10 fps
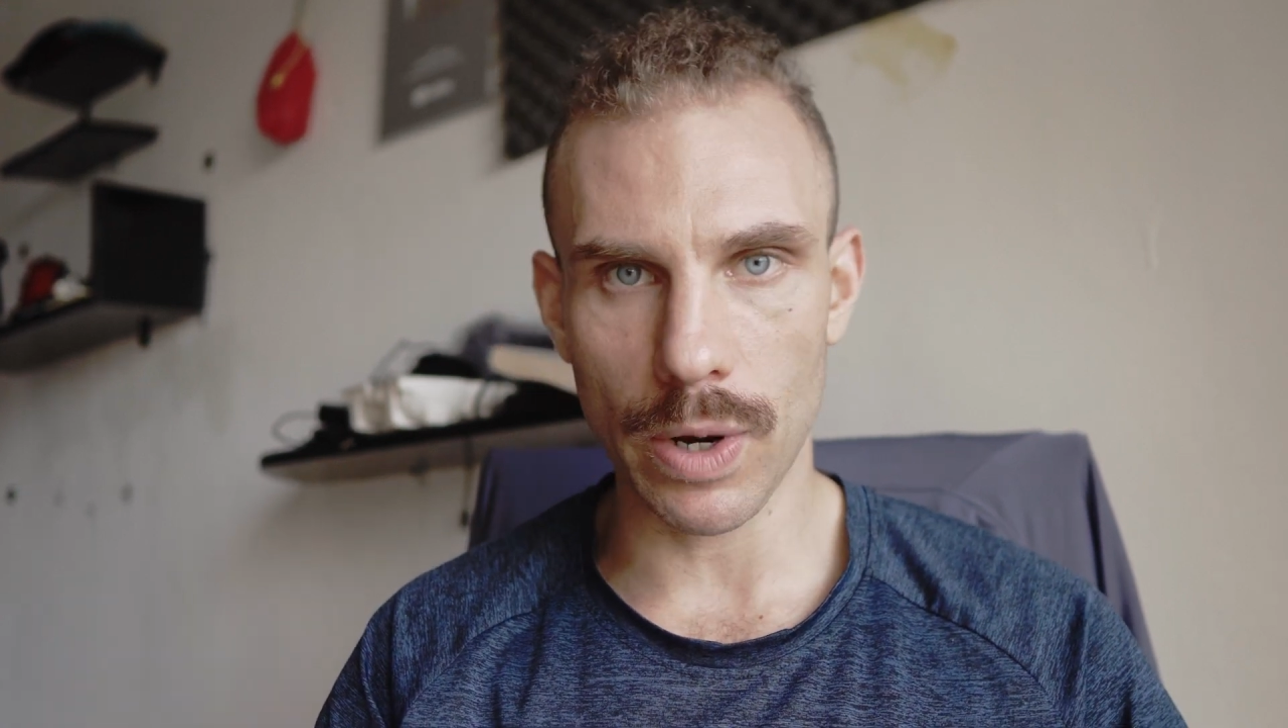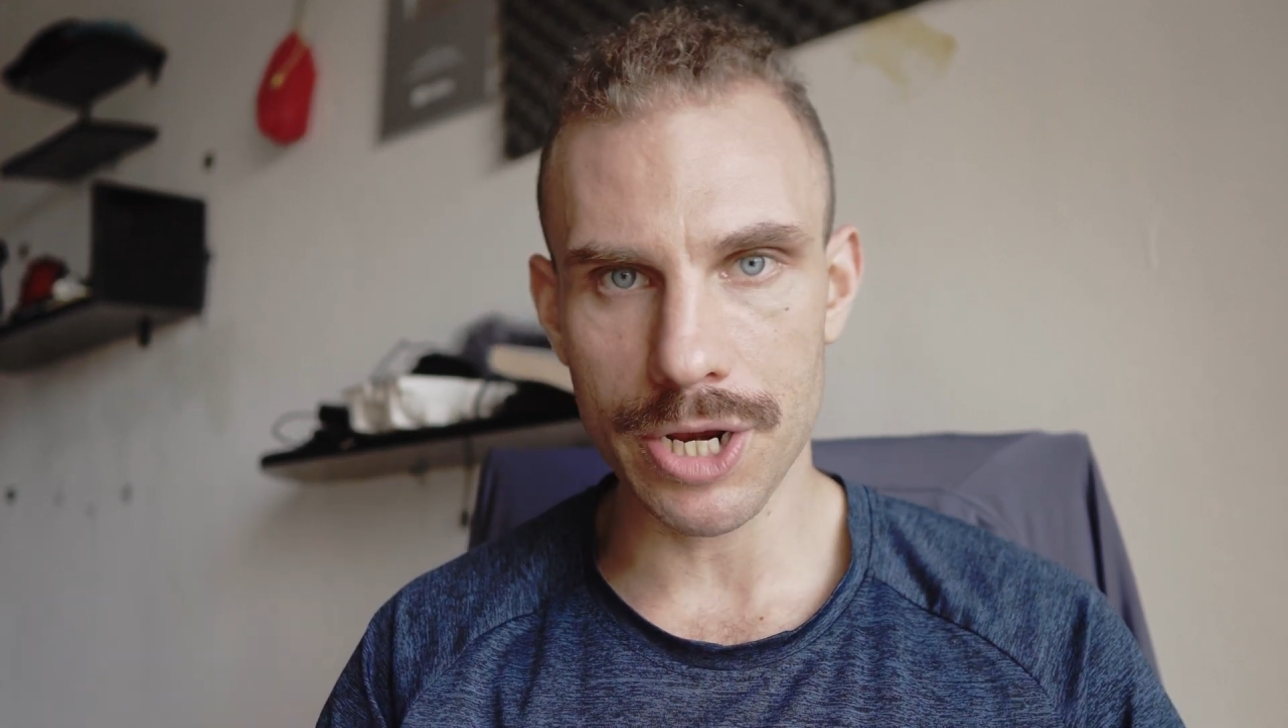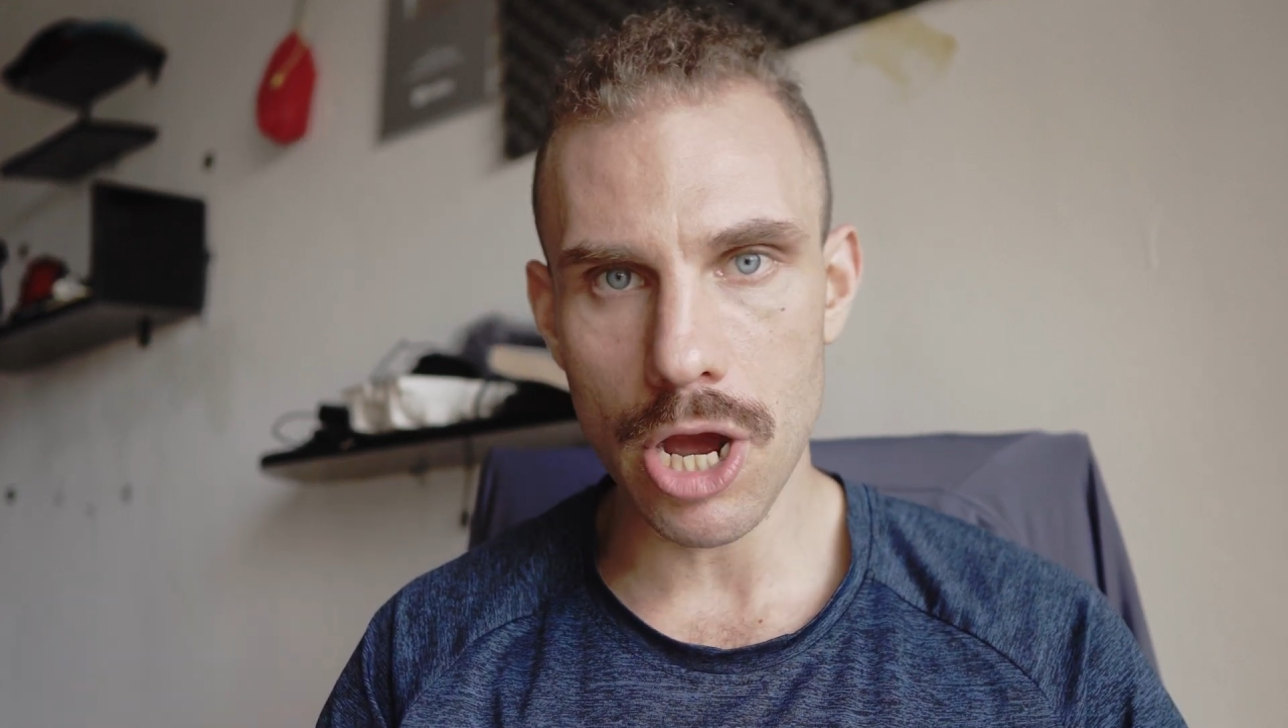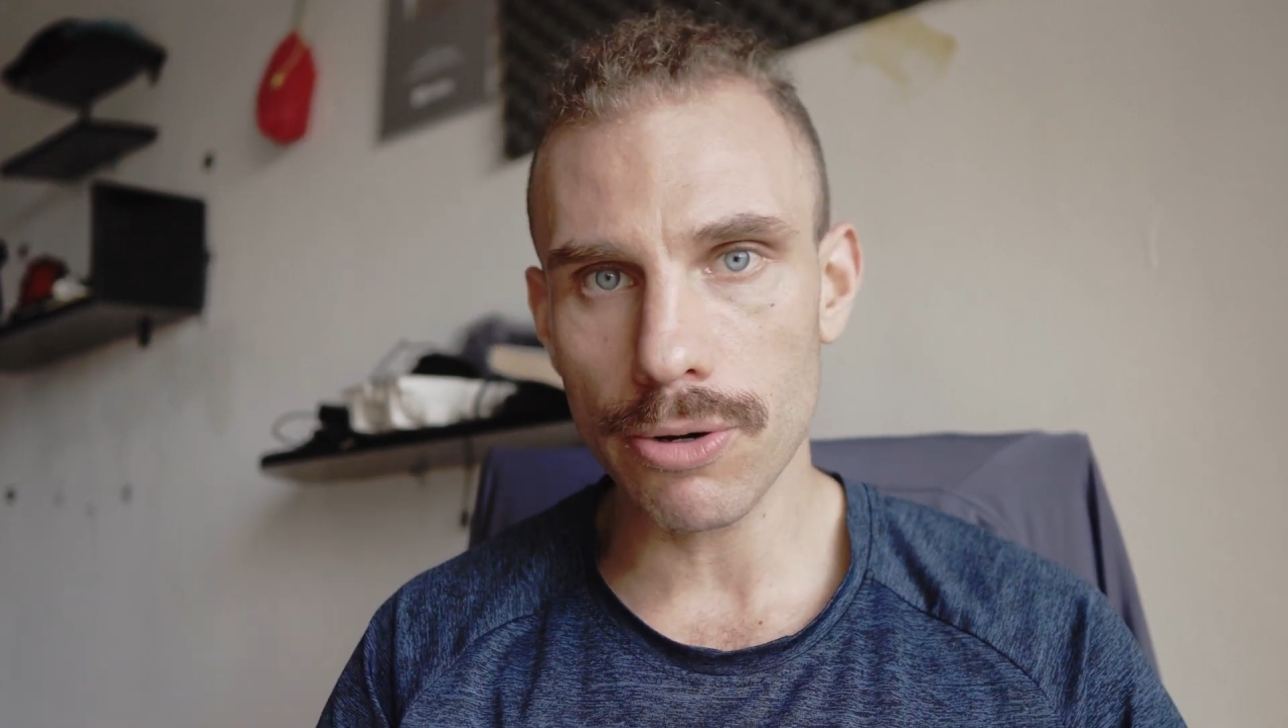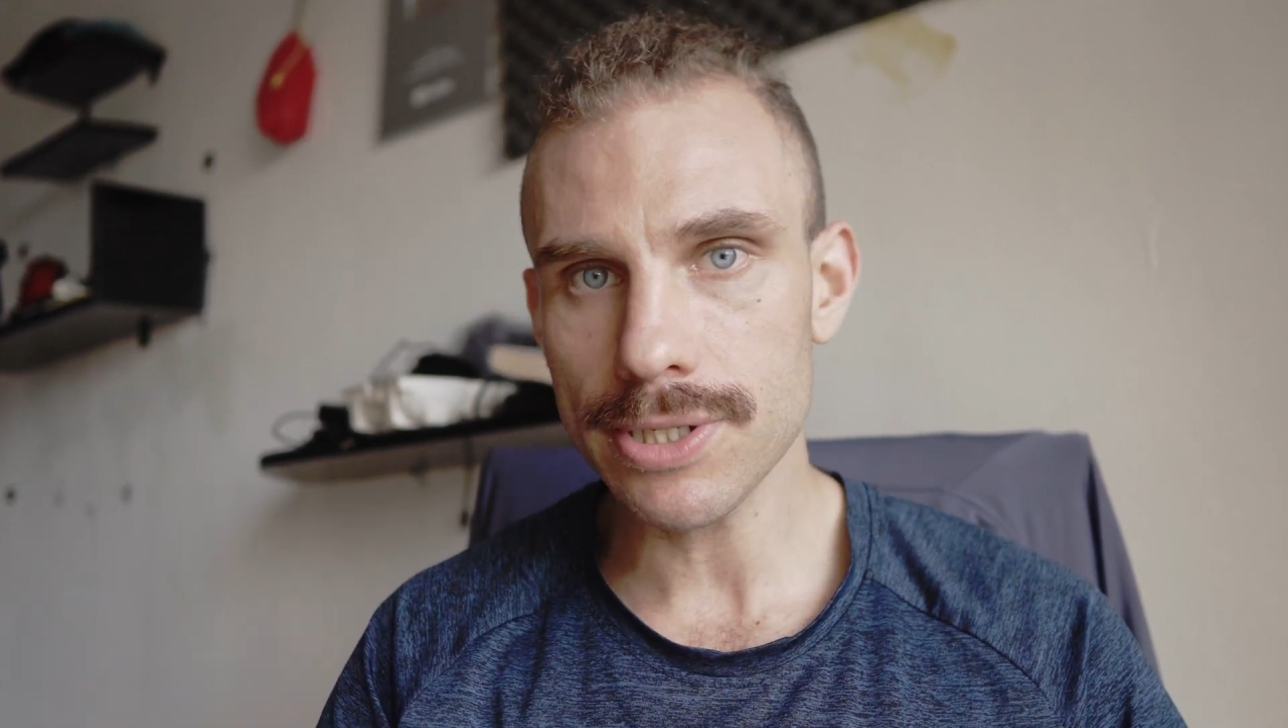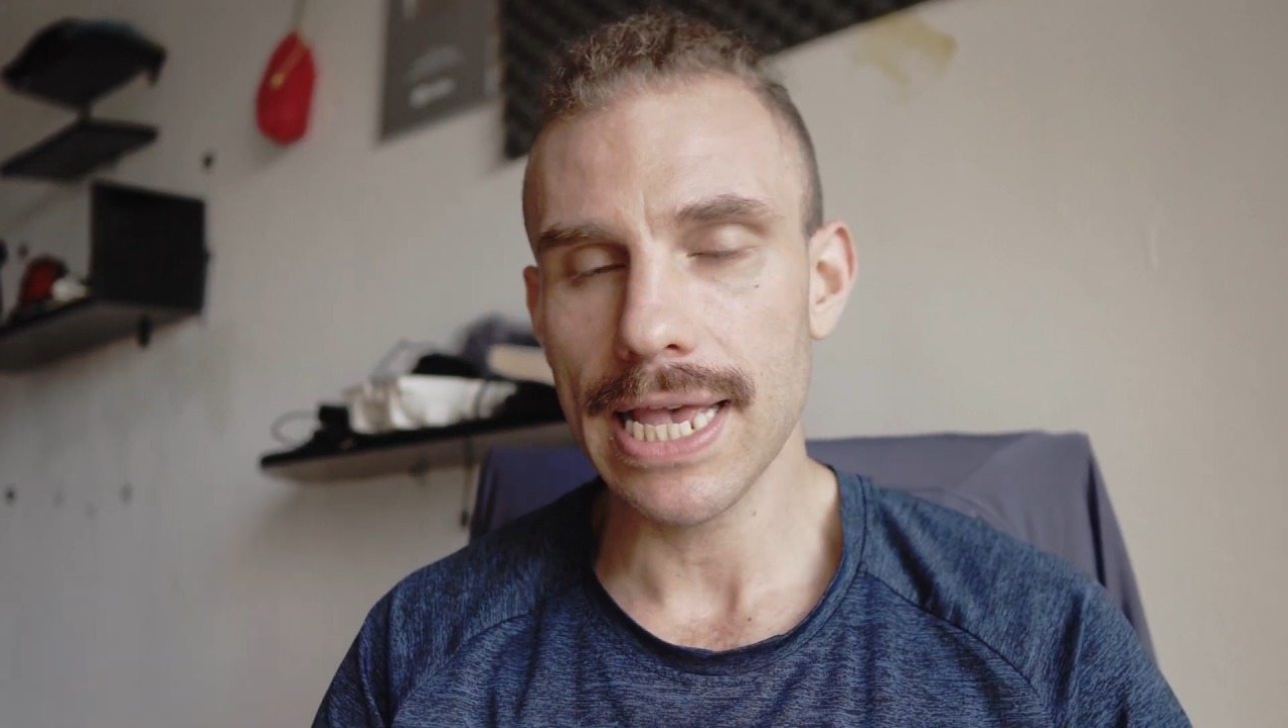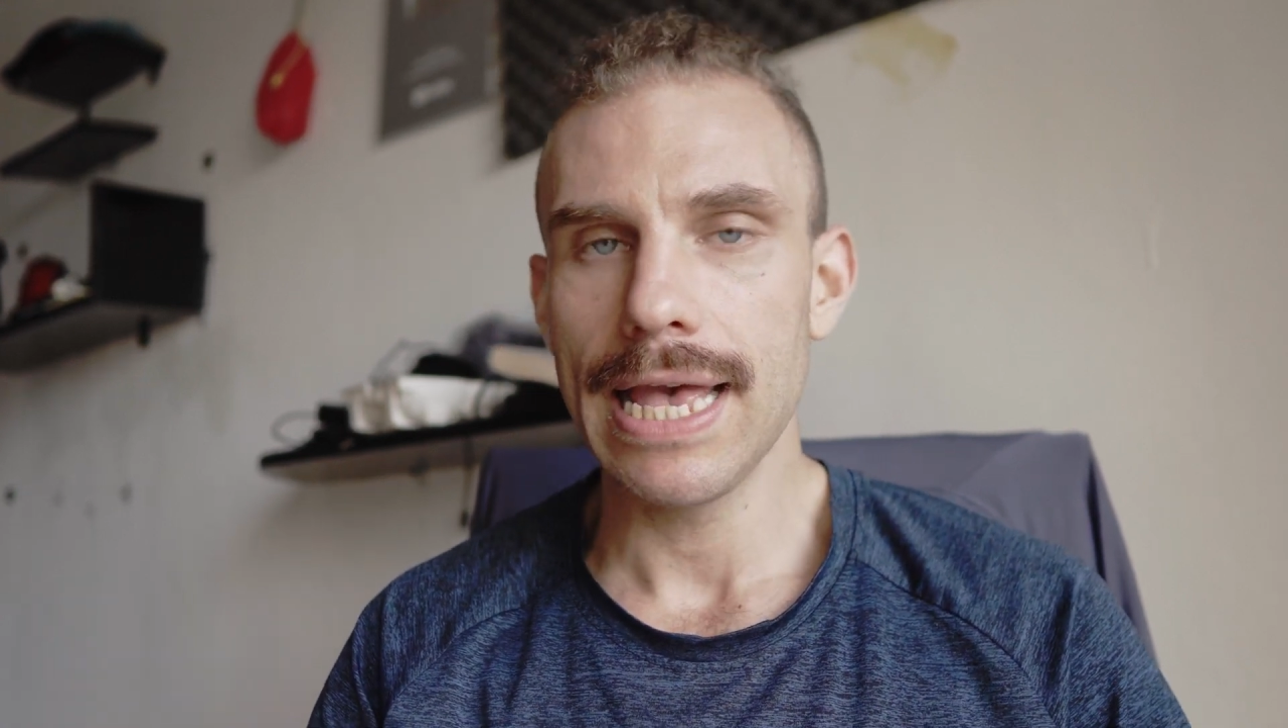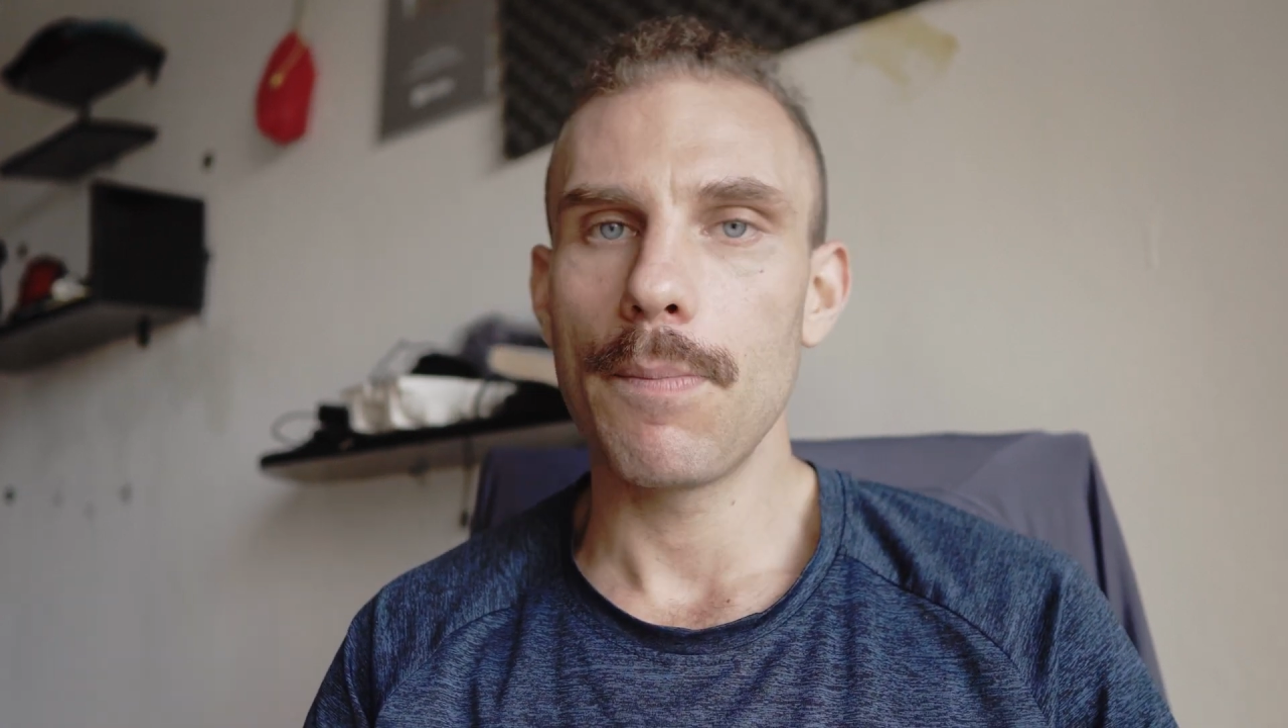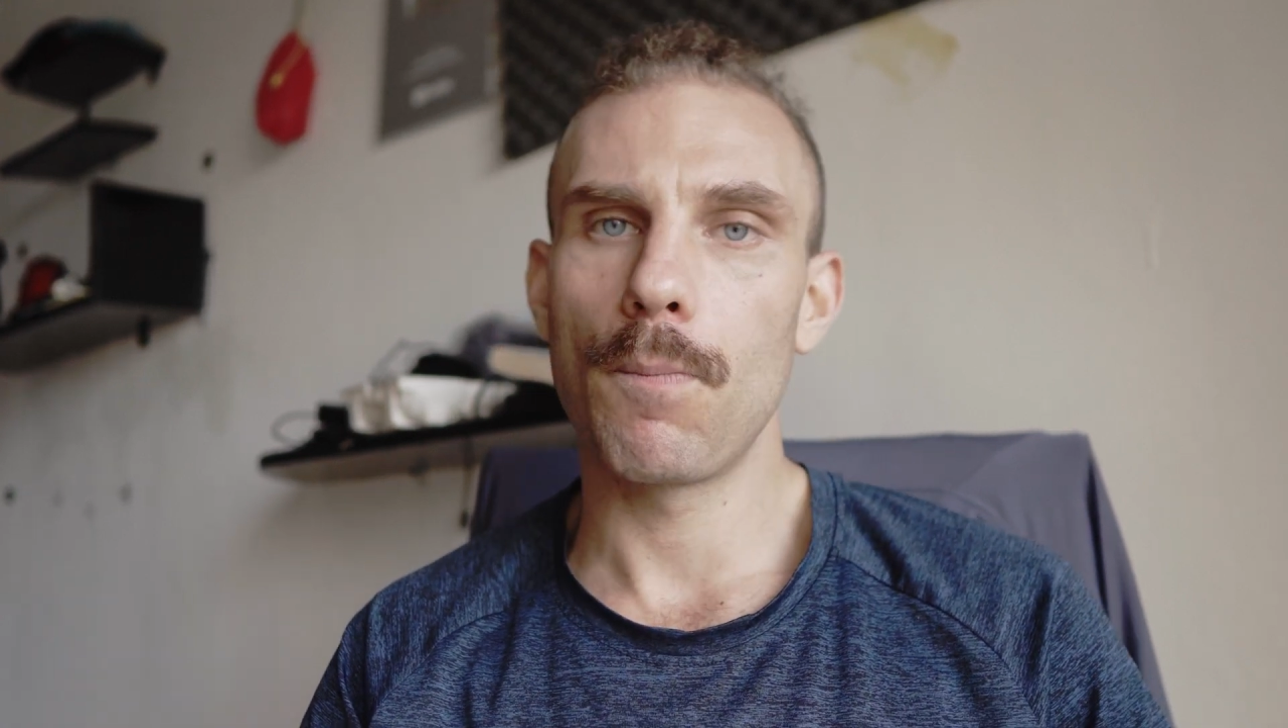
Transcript: windows,